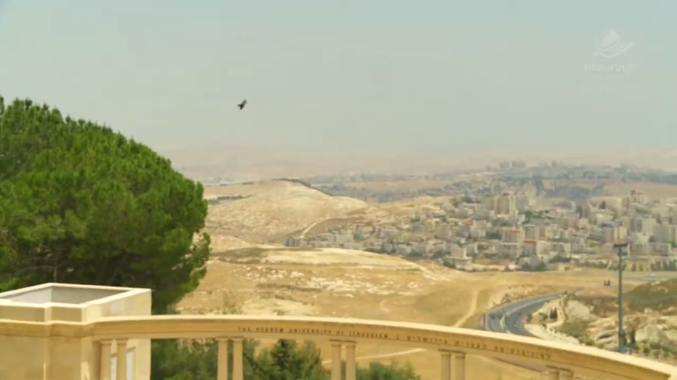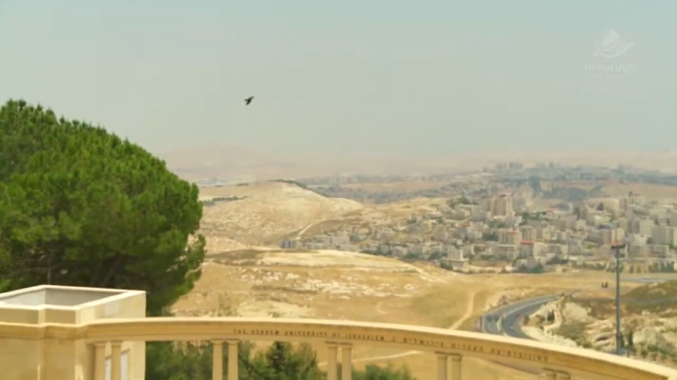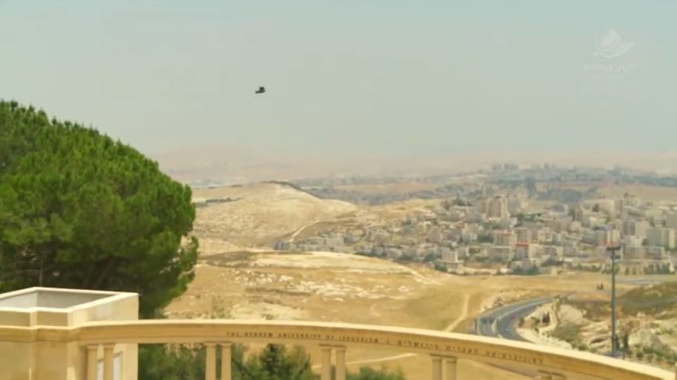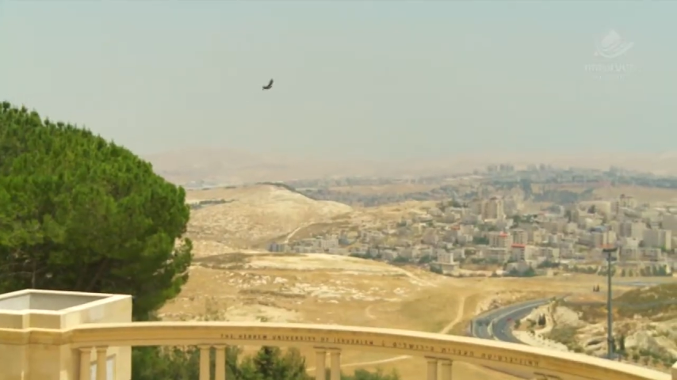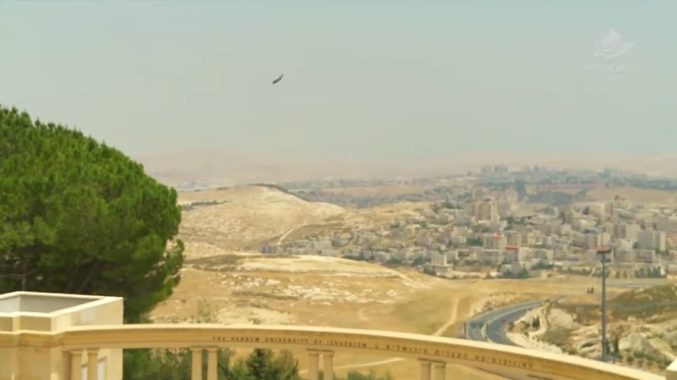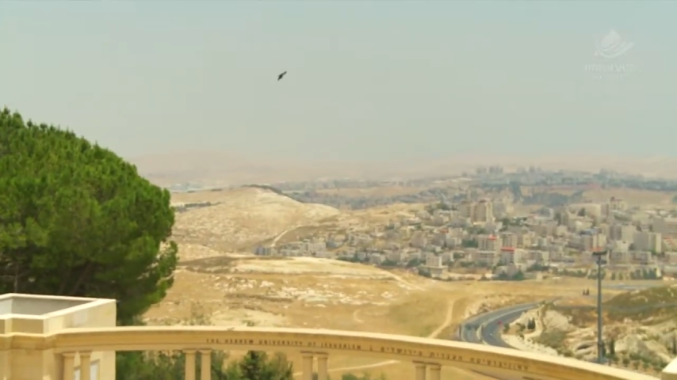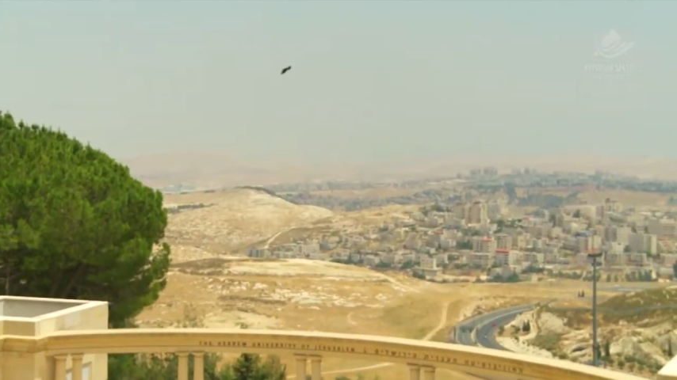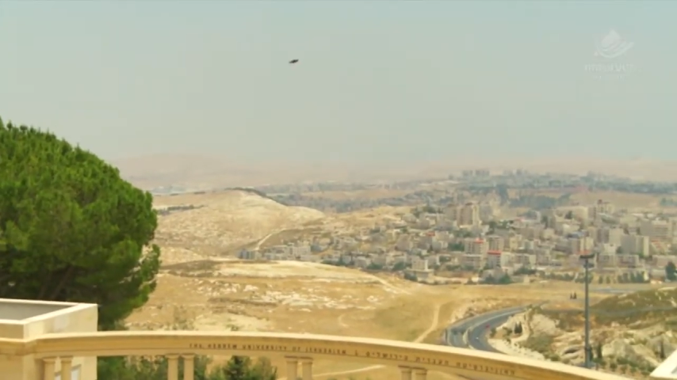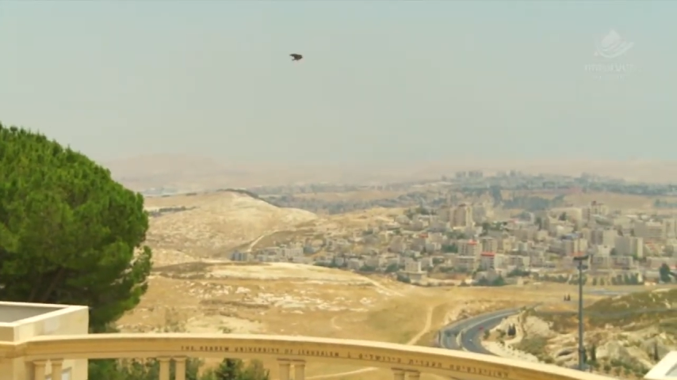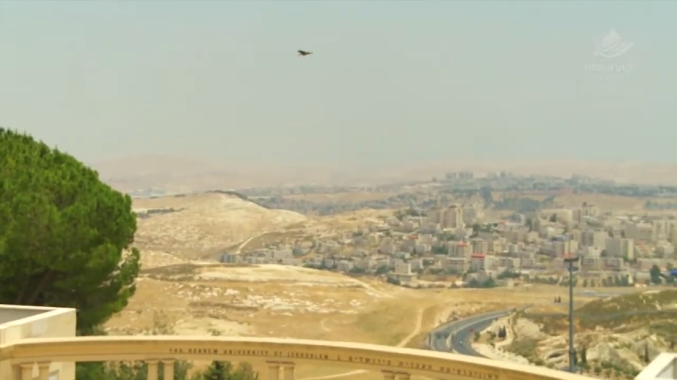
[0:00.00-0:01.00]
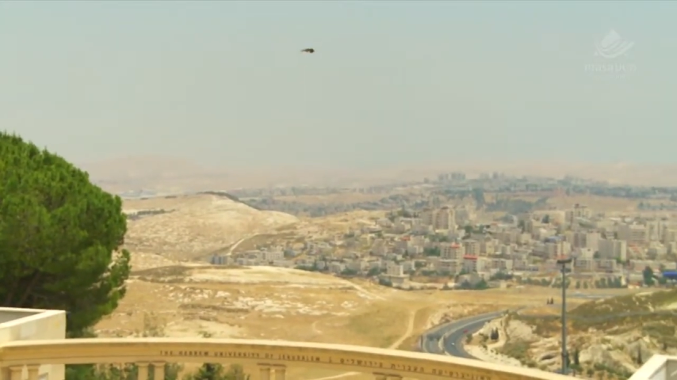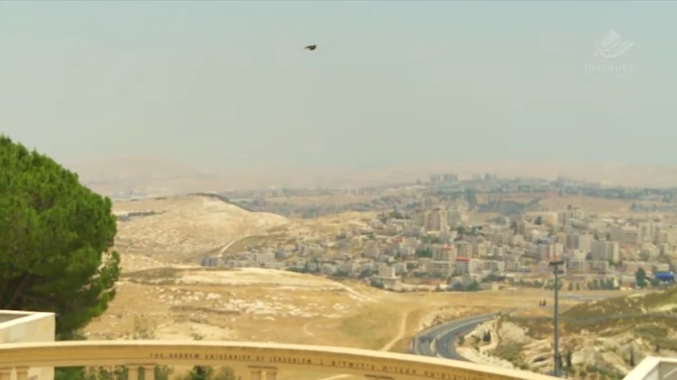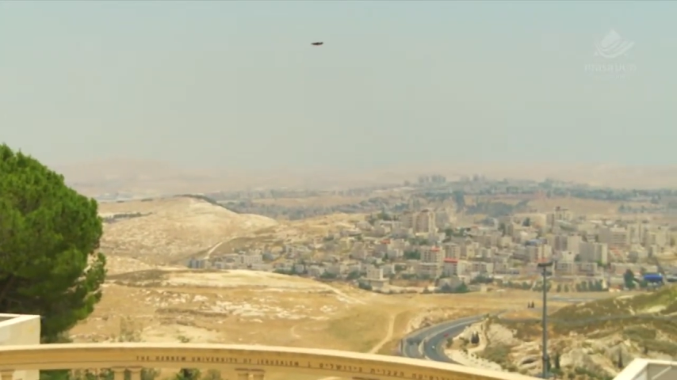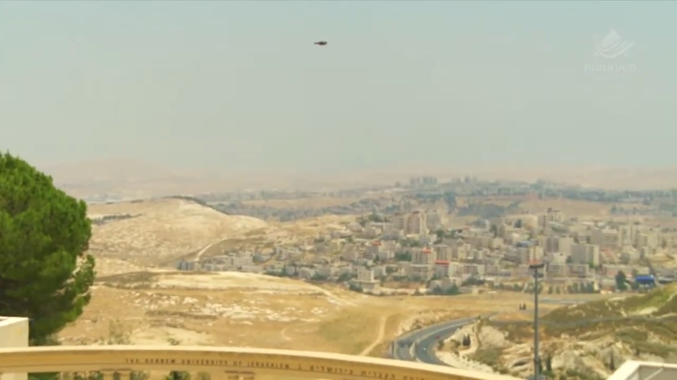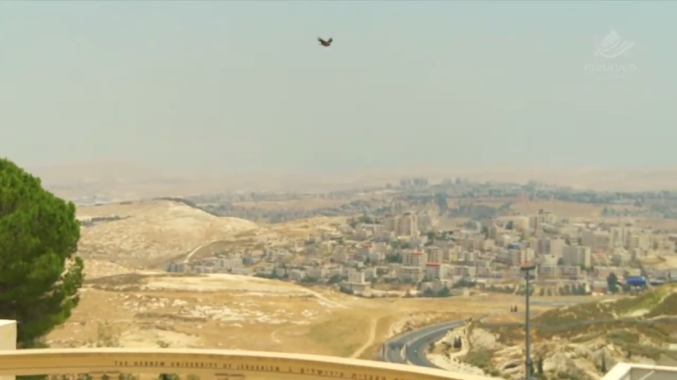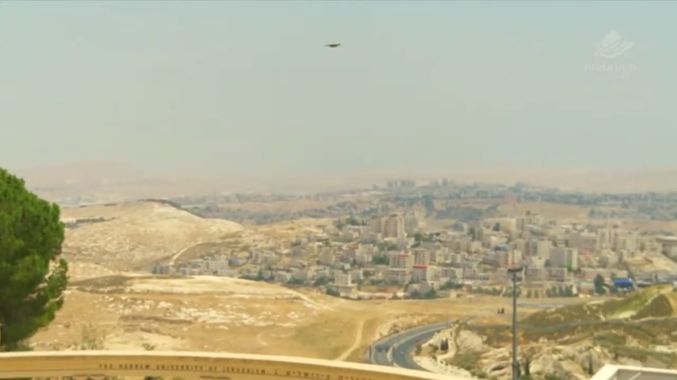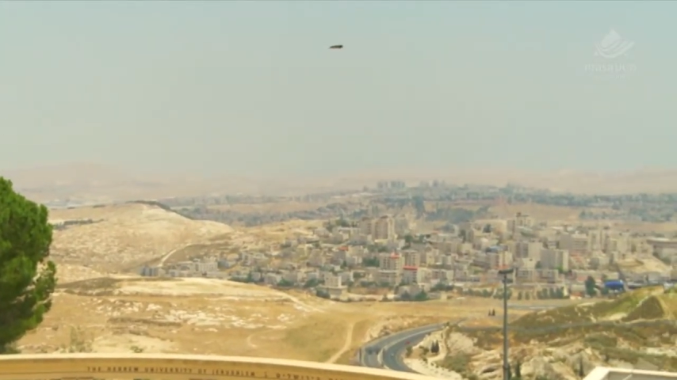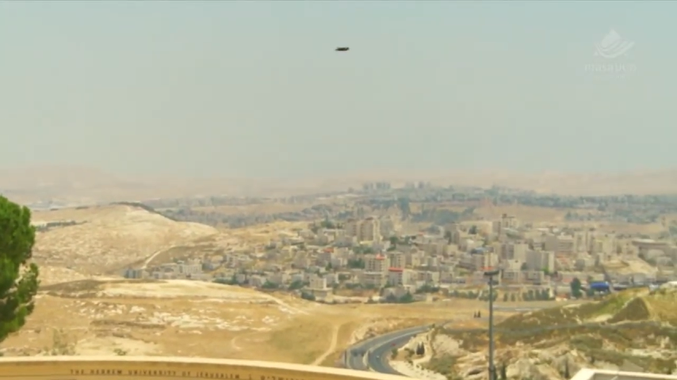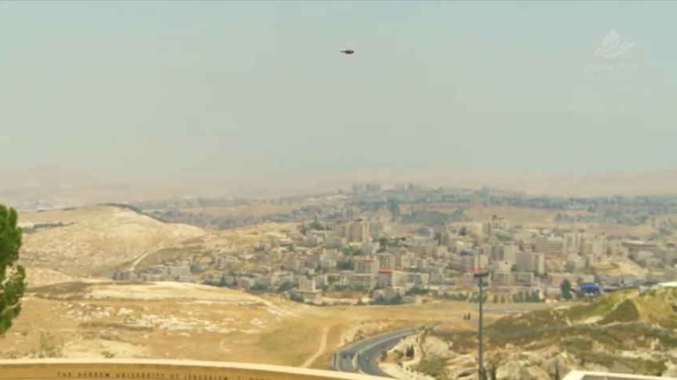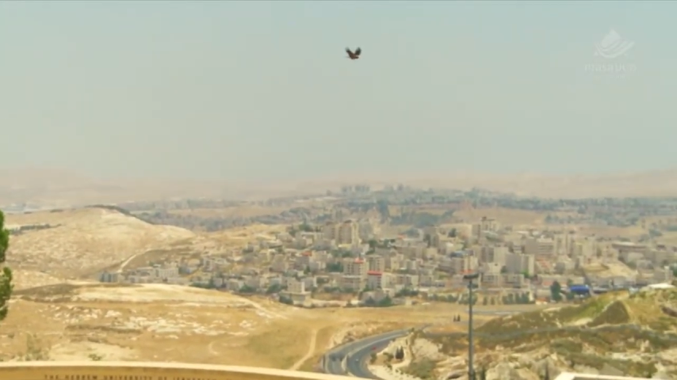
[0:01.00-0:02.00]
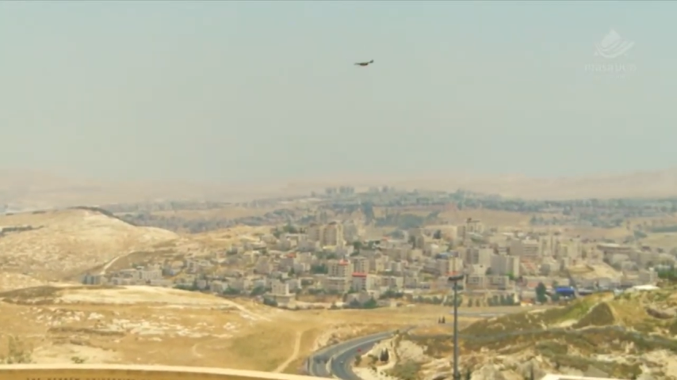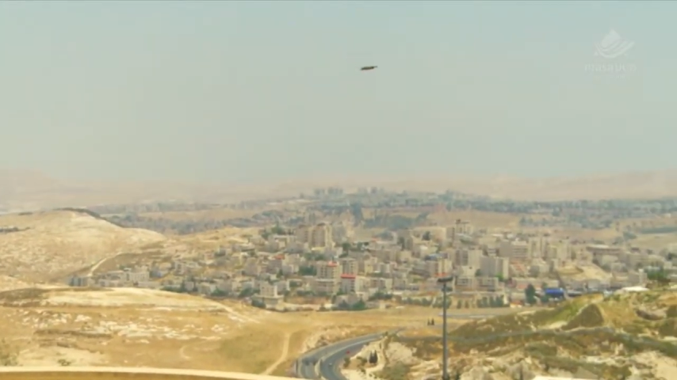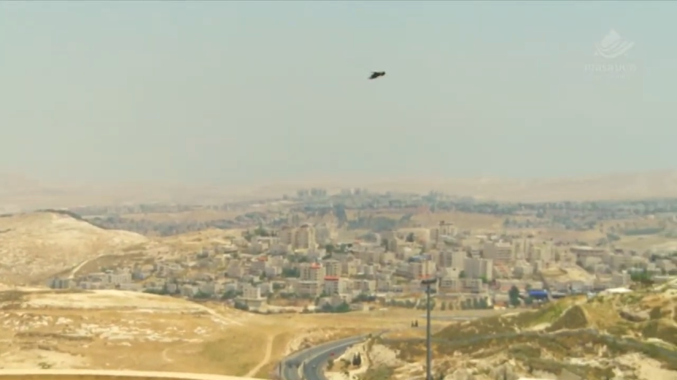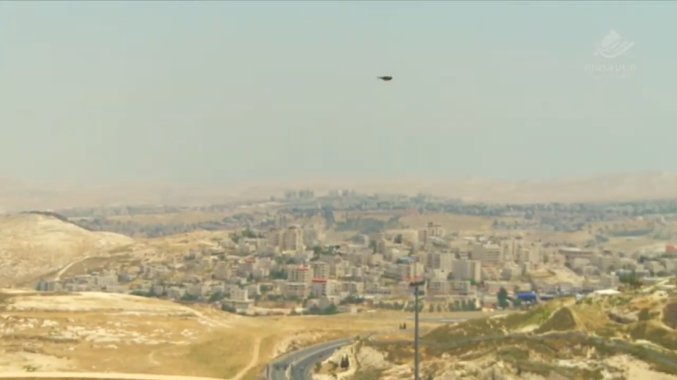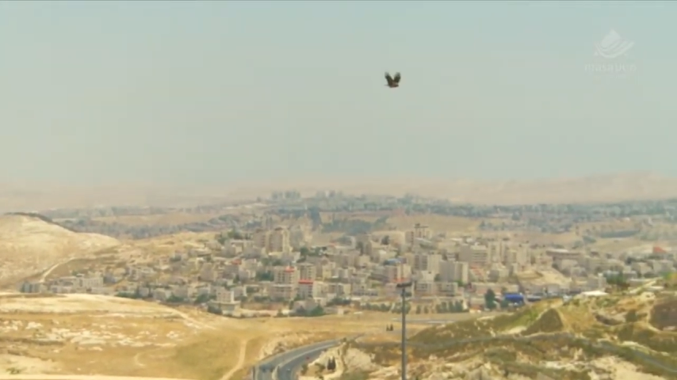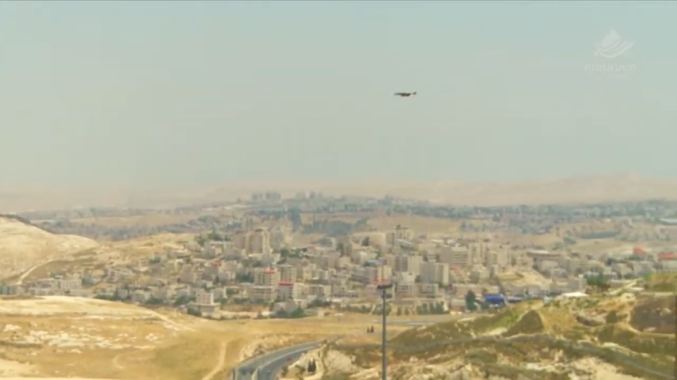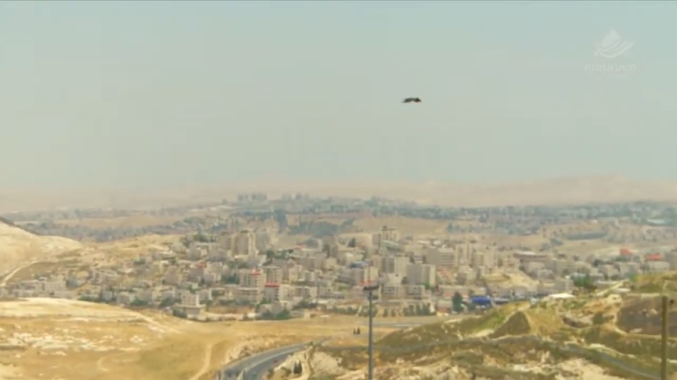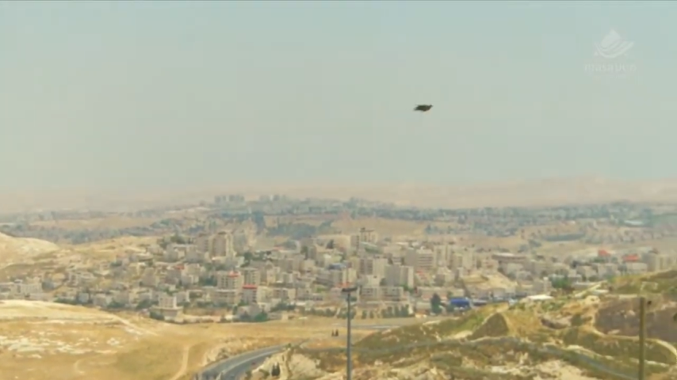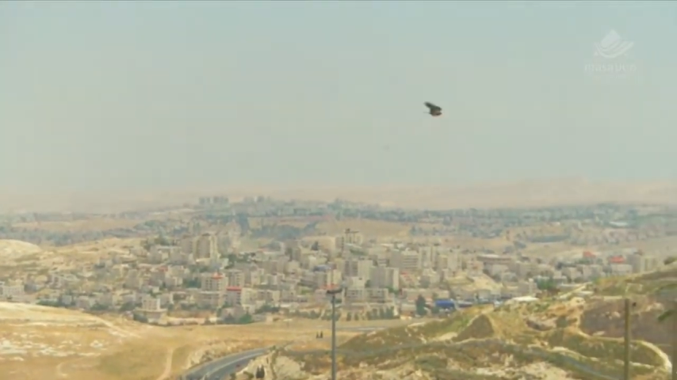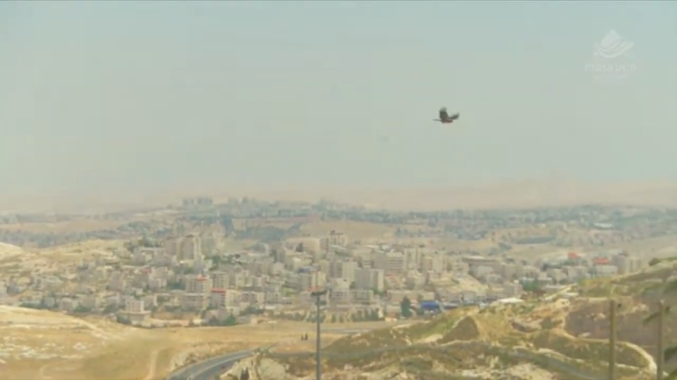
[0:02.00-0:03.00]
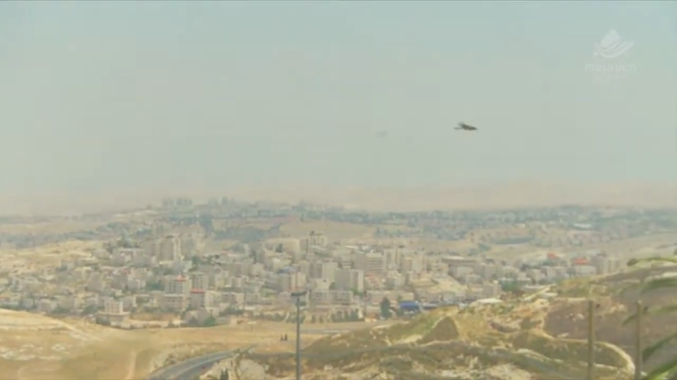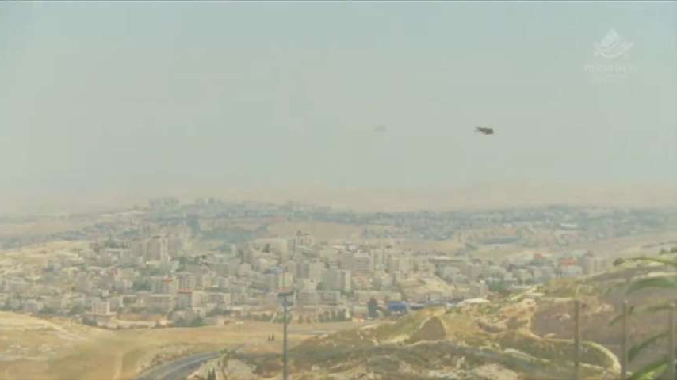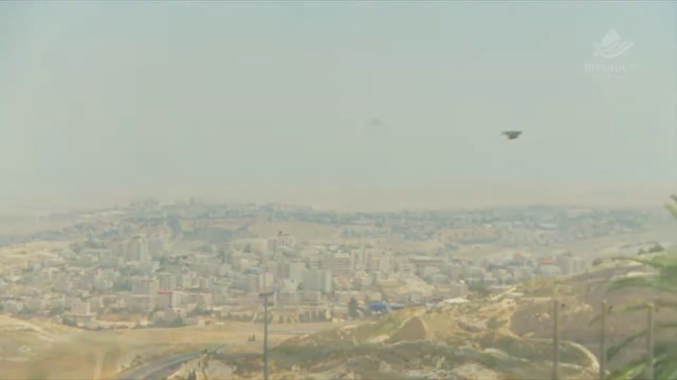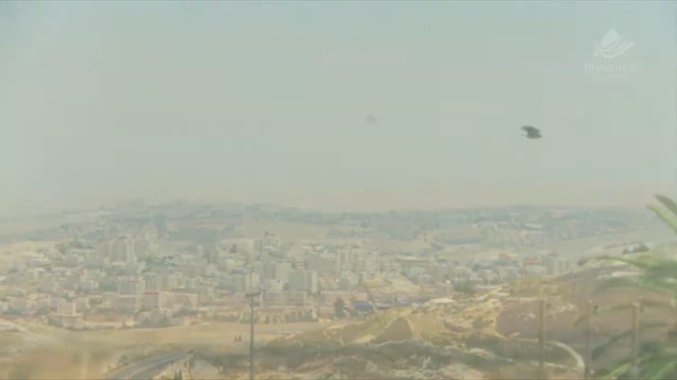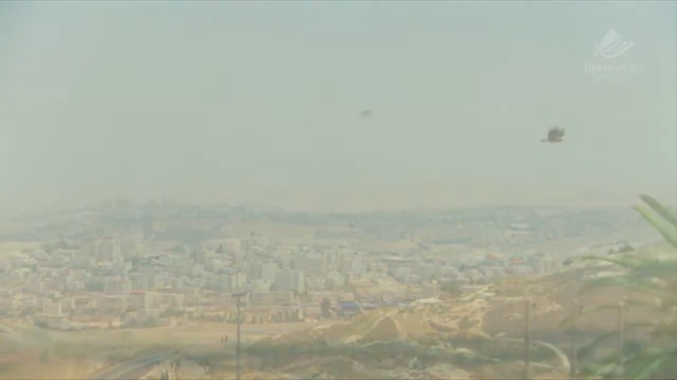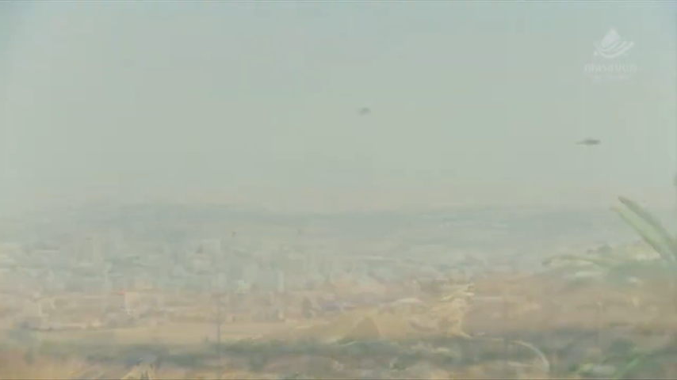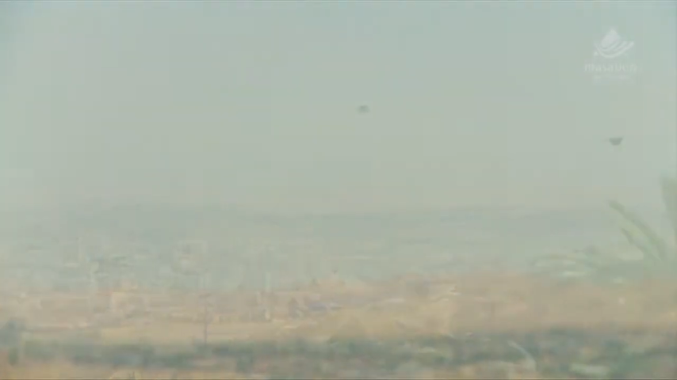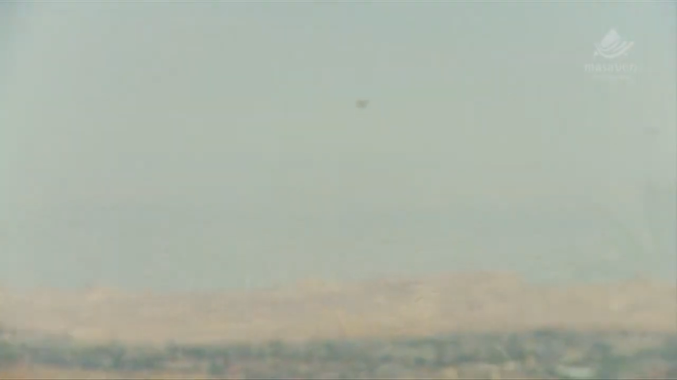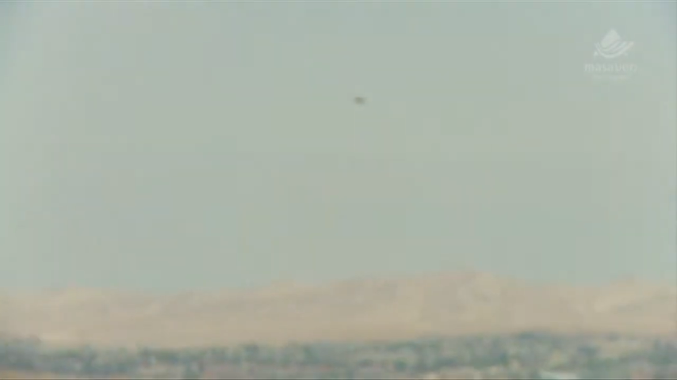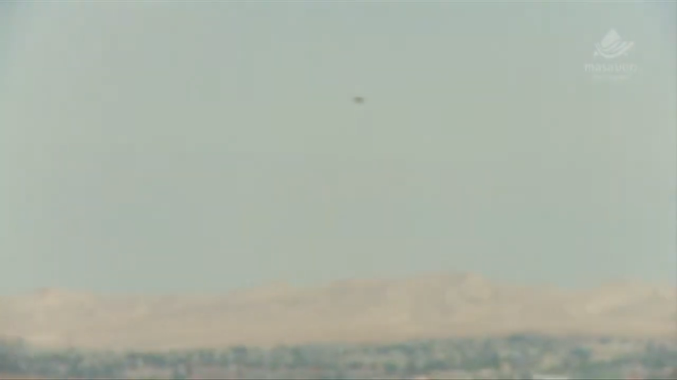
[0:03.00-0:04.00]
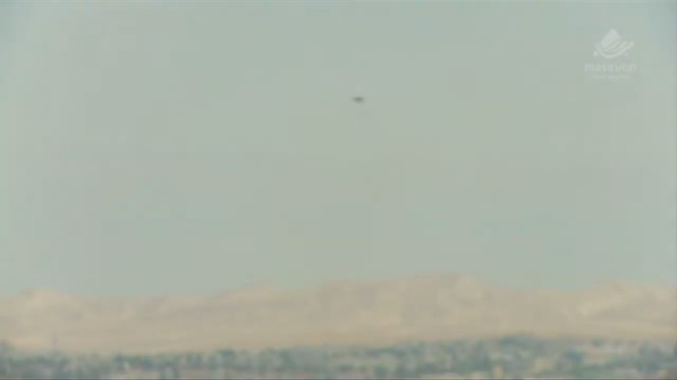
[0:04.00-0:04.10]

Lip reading: No face is visible, so there are no lips to read.